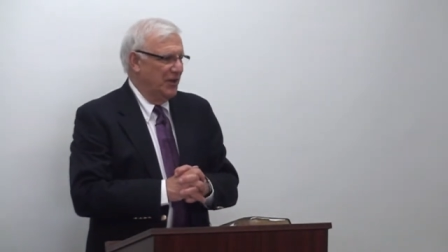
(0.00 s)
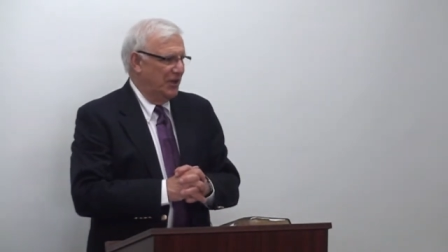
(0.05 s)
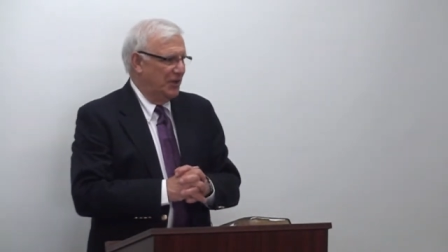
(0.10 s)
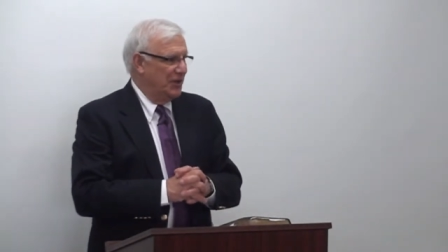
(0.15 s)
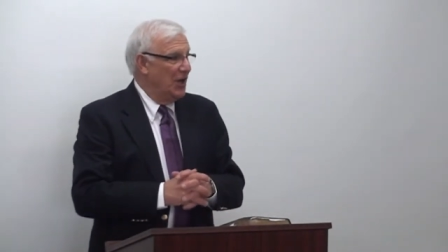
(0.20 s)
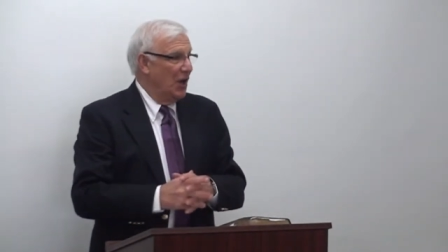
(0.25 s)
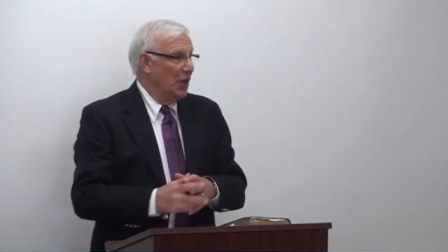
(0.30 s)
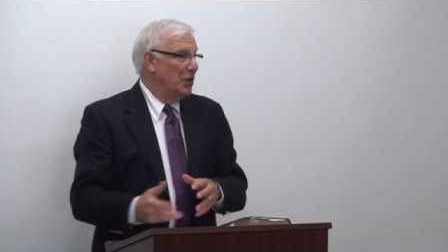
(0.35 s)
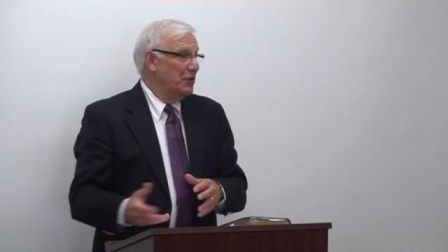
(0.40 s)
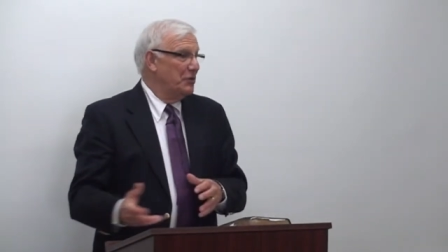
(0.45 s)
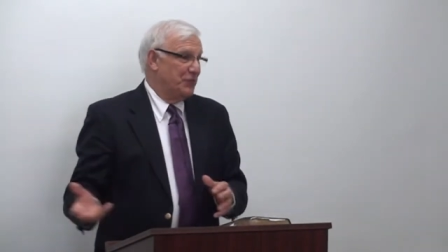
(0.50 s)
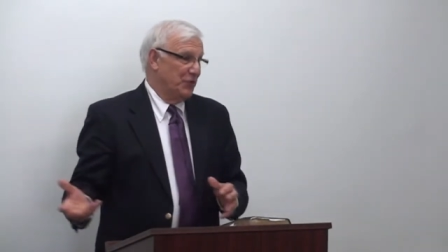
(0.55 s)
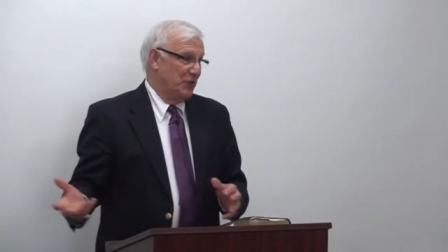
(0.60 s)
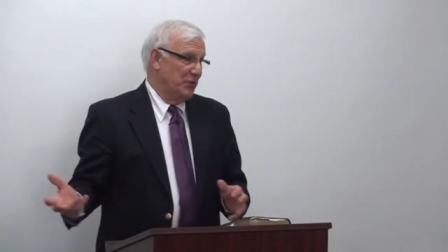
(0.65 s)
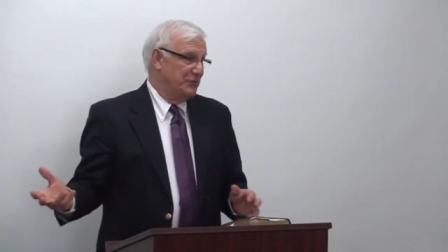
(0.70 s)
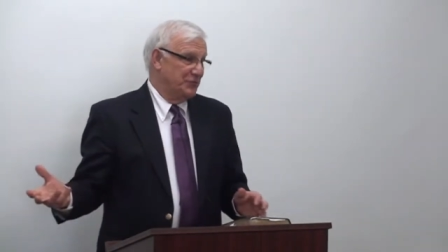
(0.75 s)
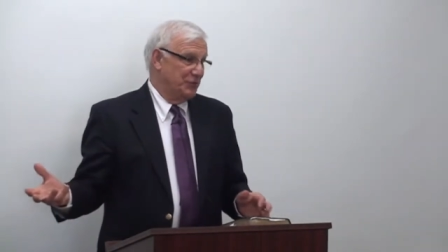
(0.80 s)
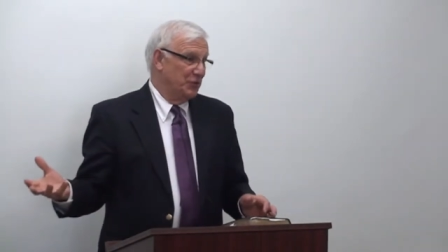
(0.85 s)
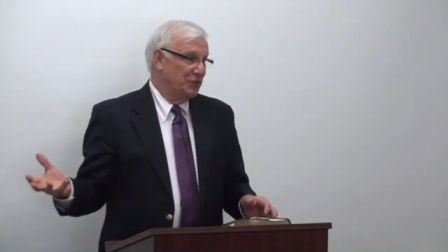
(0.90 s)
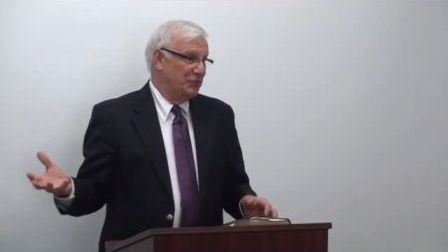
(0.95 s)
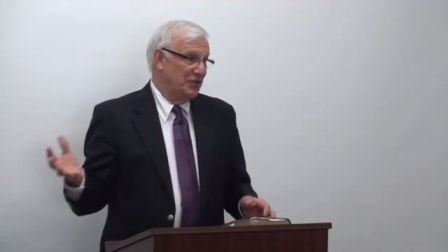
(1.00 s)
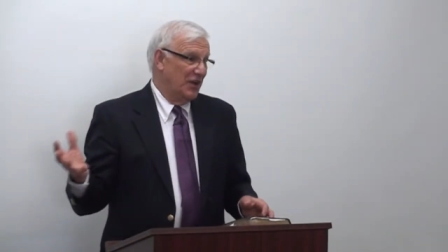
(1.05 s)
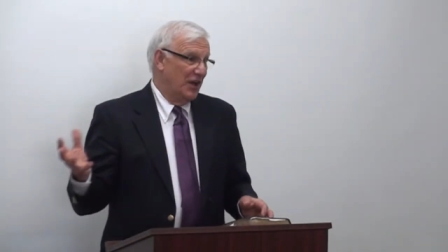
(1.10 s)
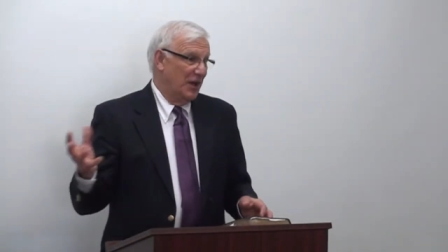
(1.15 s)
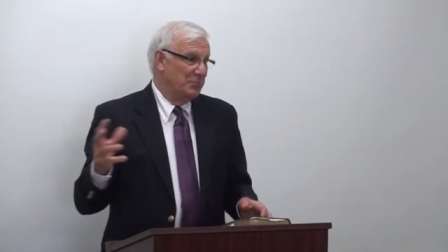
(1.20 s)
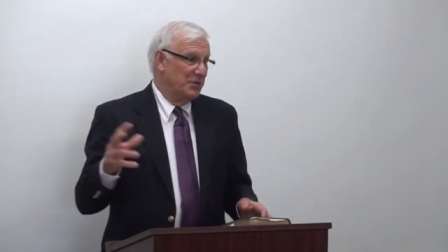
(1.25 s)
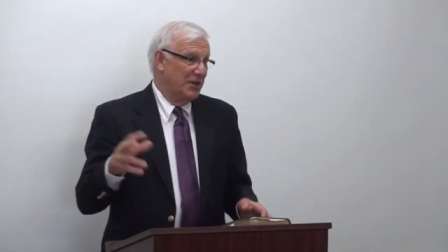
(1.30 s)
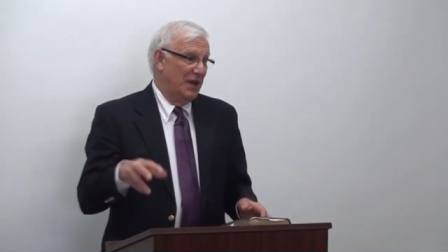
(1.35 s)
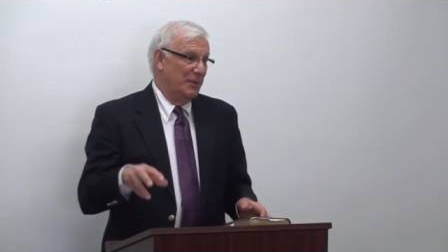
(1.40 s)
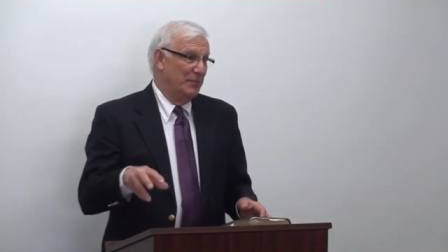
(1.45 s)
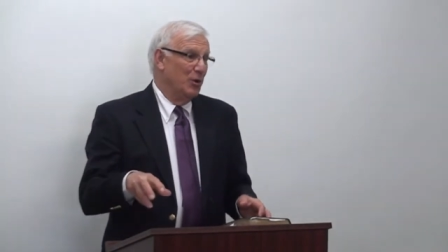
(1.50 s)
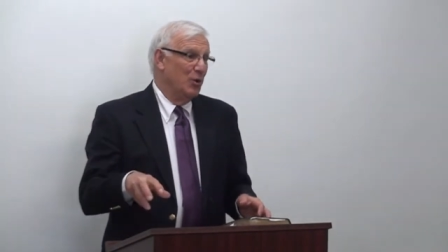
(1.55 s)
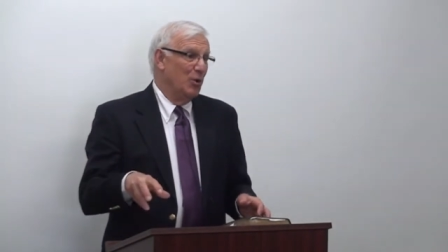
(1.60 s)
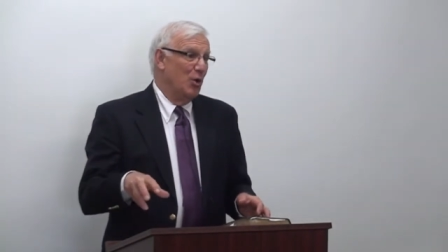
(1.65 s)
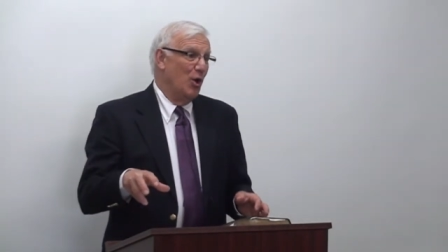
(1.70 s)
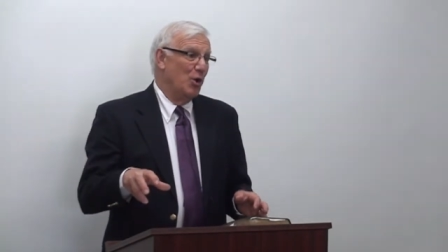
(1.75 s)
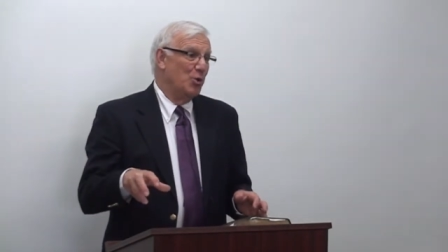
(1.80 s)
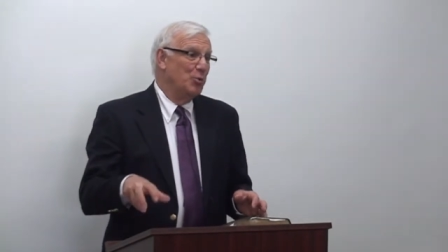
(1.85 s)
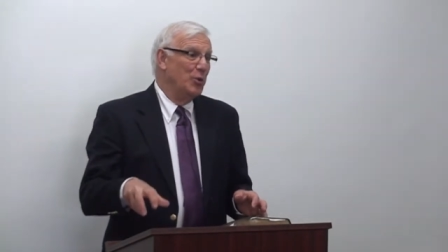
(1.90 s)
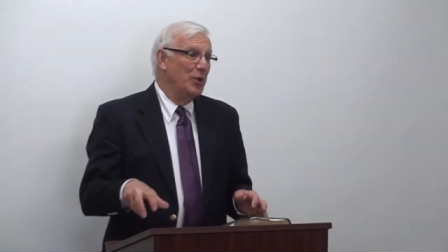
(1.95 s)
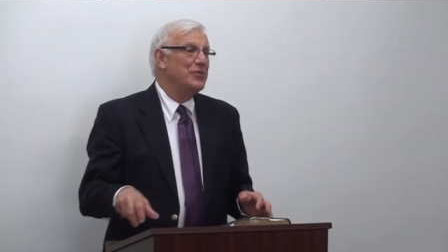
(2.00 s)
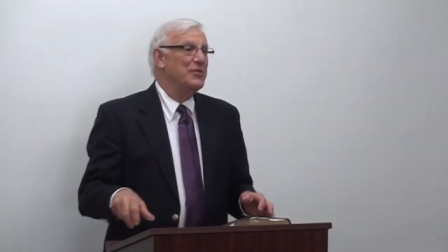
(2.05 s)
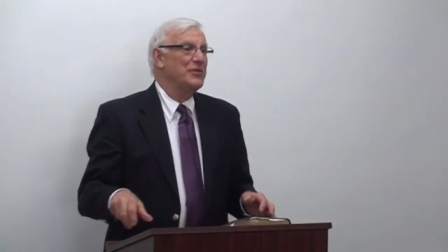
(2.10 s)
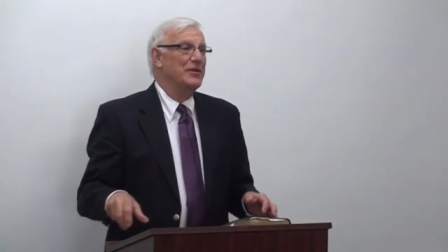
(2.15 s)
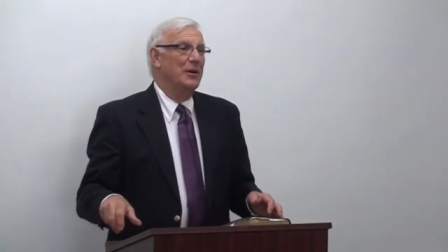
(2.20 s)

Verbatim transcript: and Helen for the first time came along with